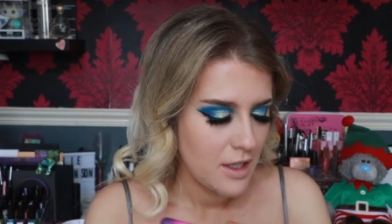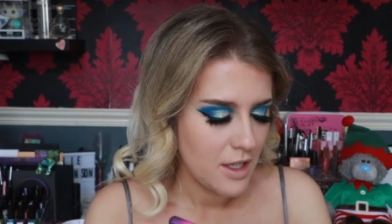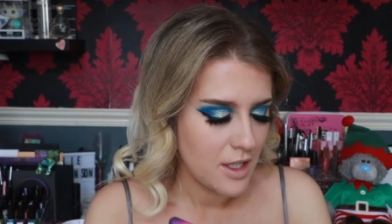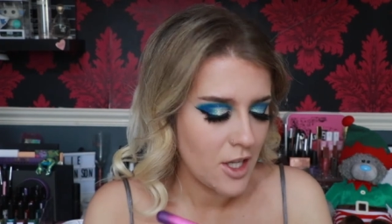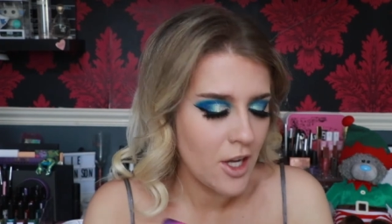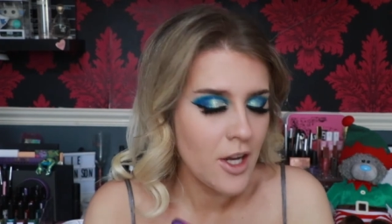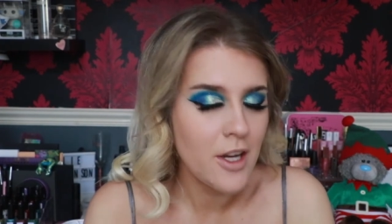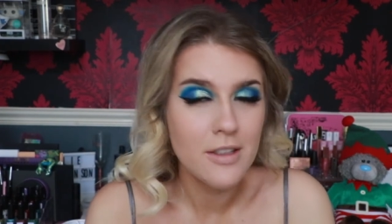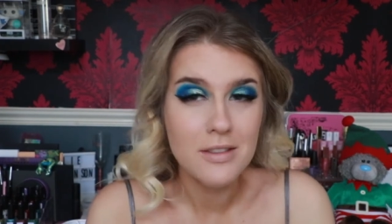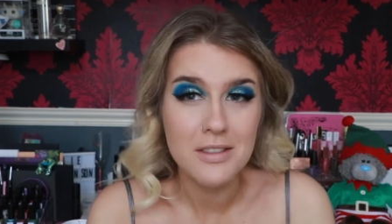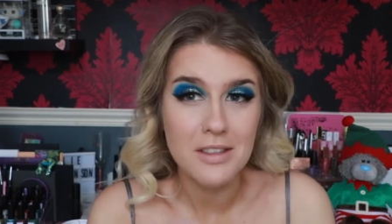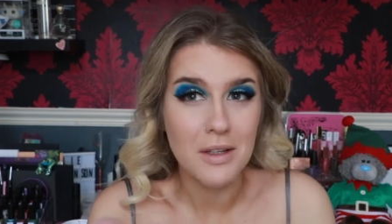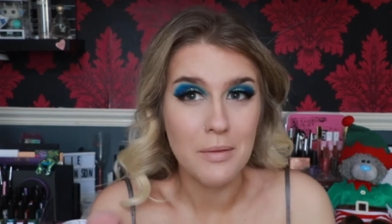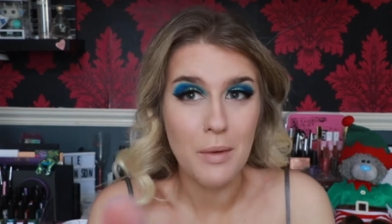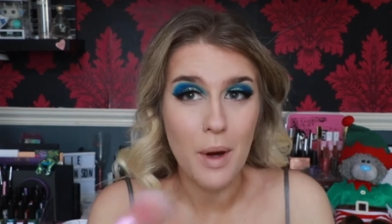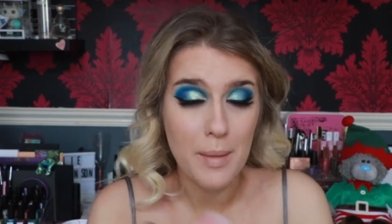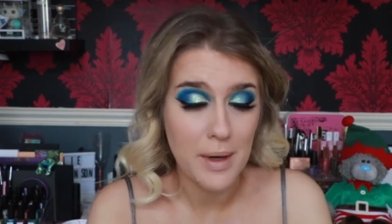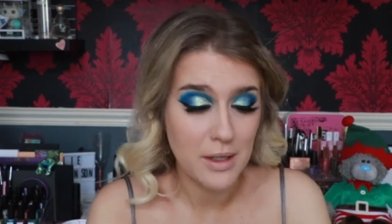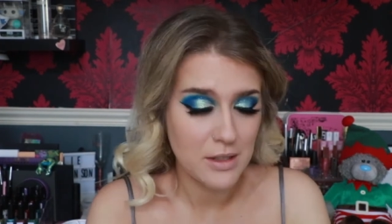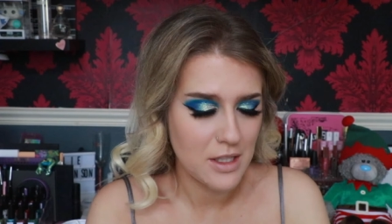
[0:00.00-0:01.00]
I don't know
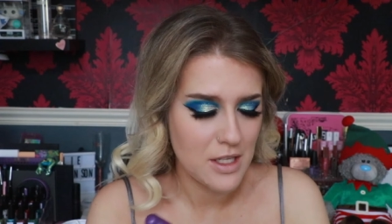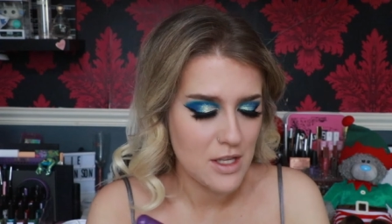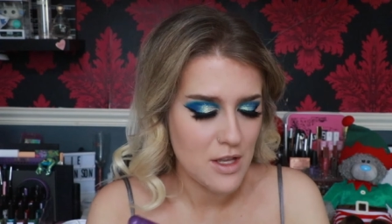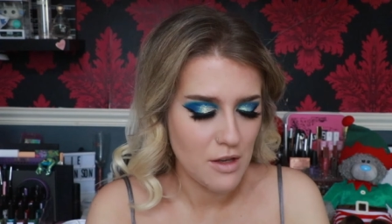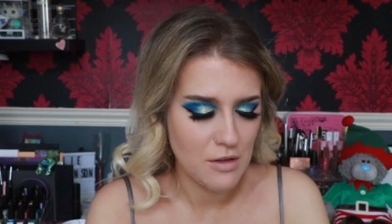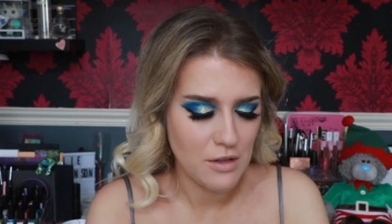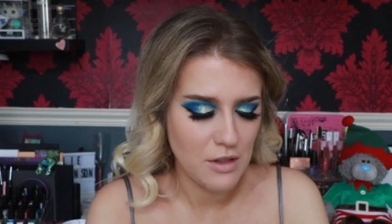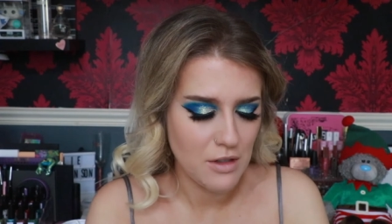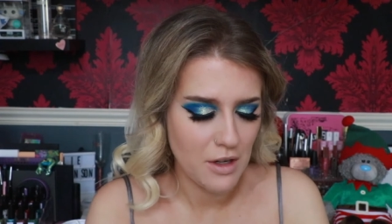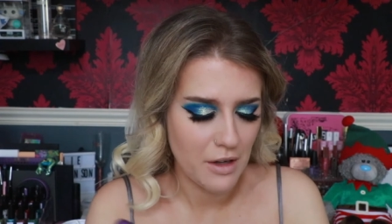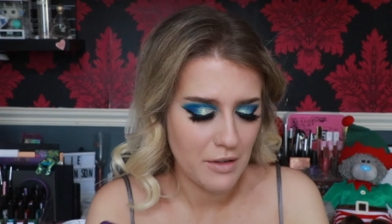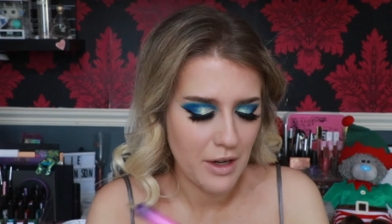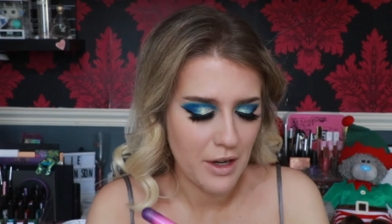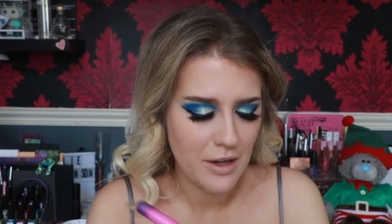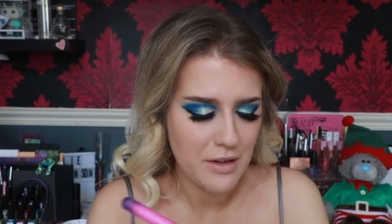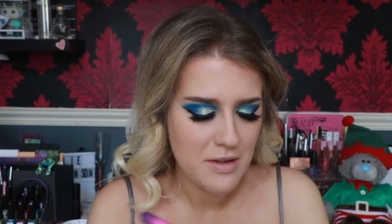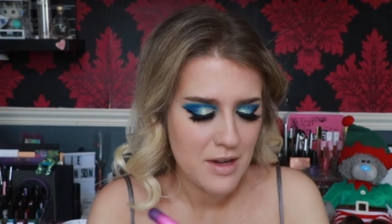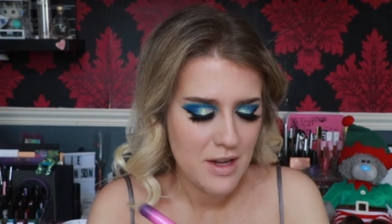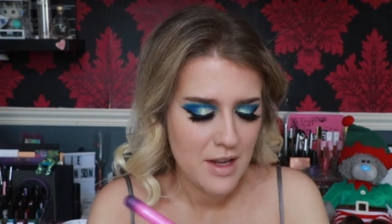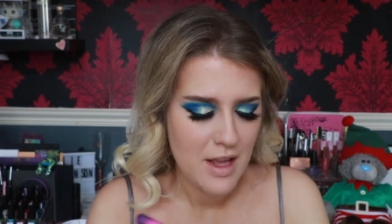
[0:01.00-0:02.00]
why I'm asking you, you don't
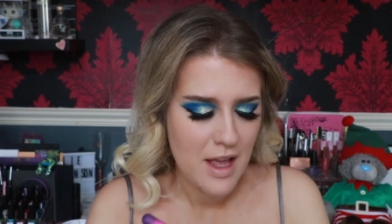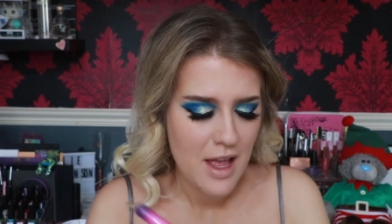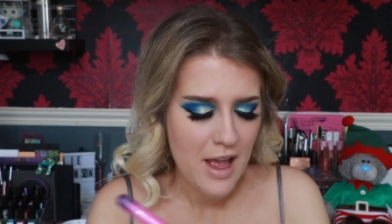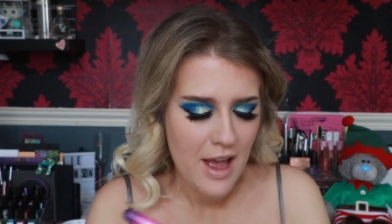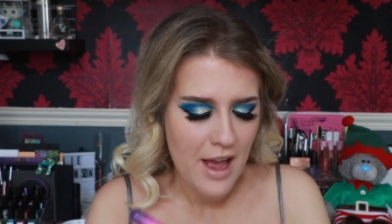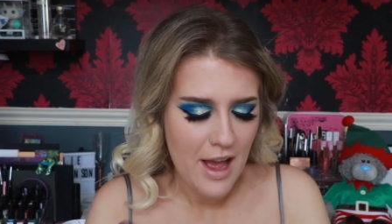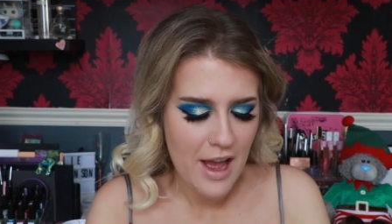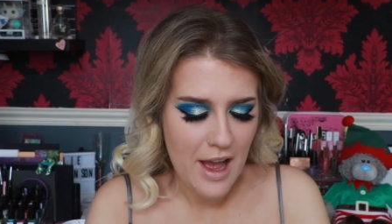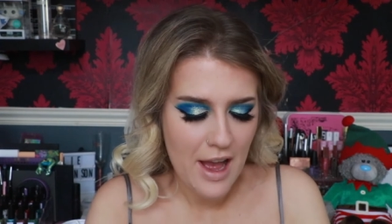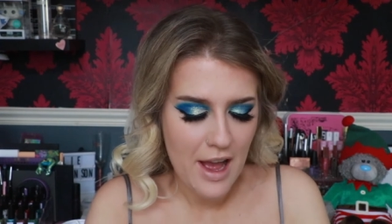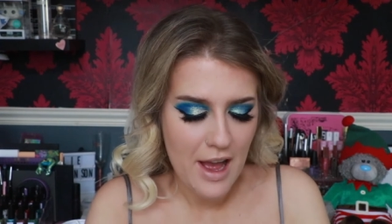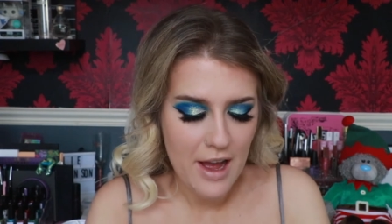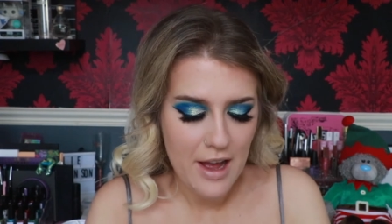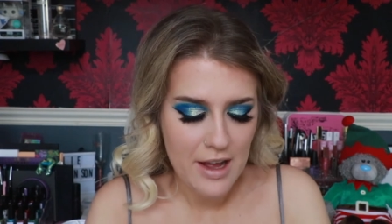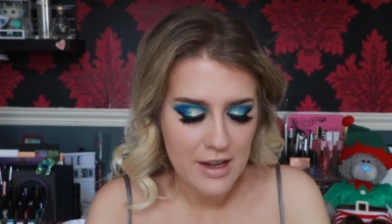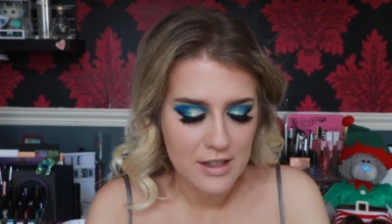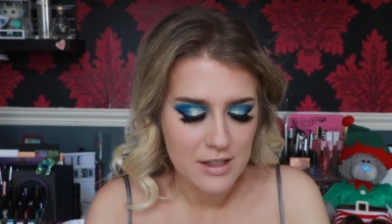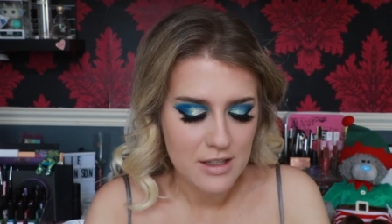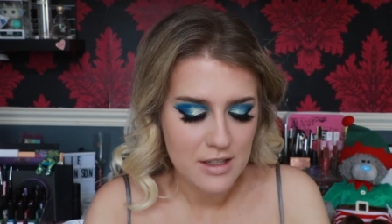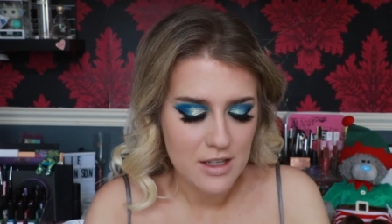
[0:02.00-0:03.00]
know.
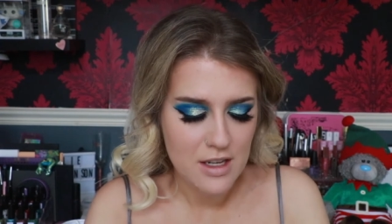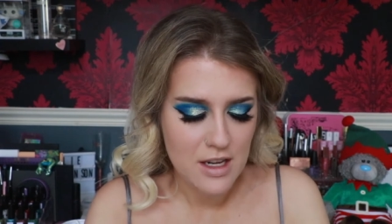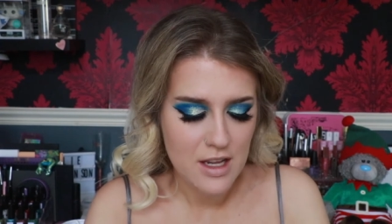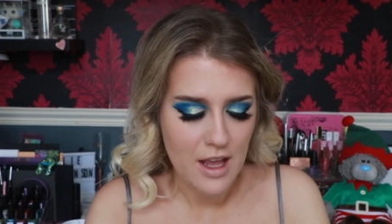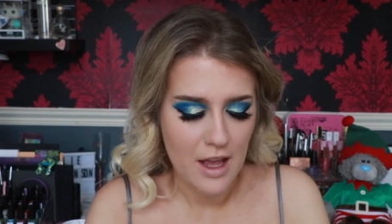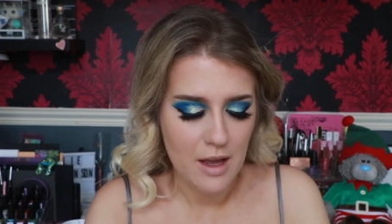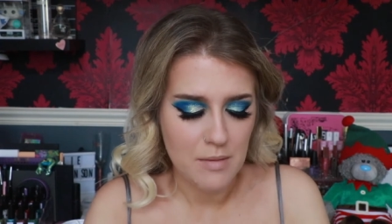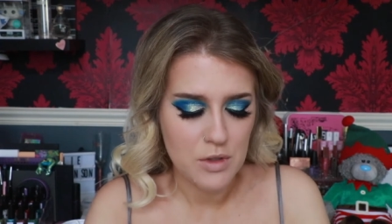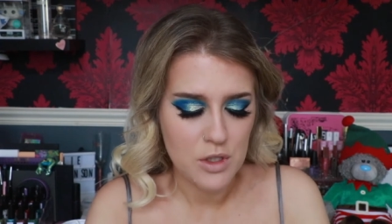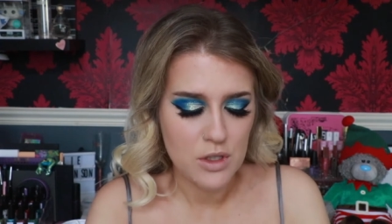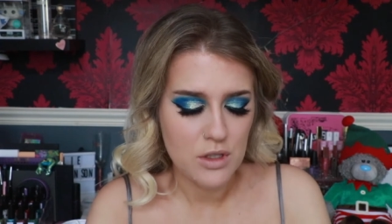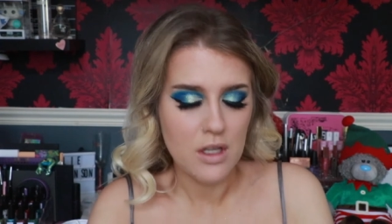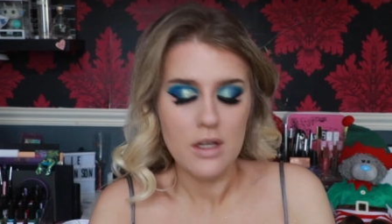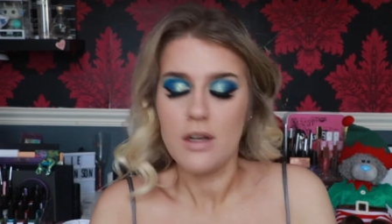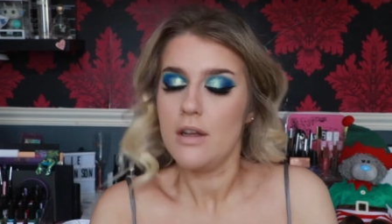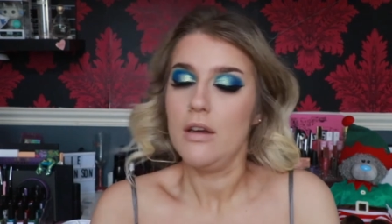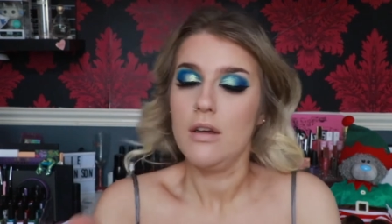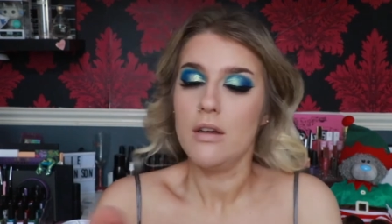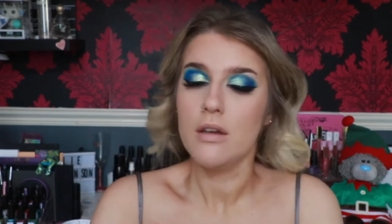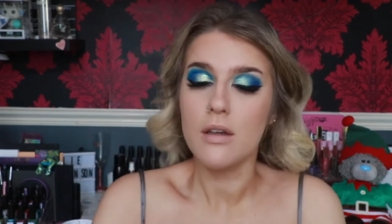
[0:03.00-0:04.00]
And yeah, I'm just
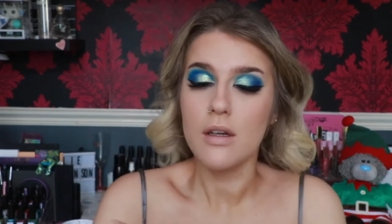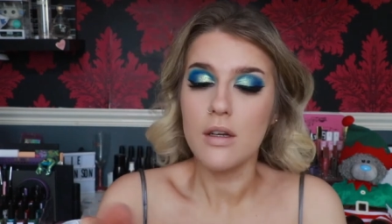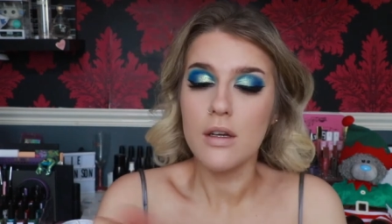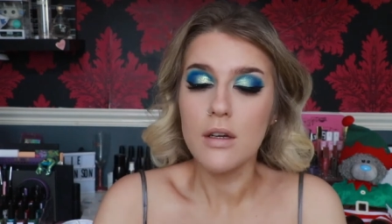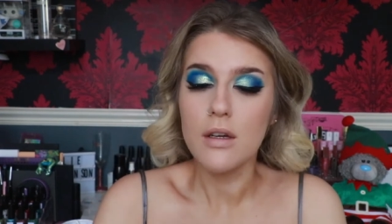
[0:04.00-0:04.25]
gonna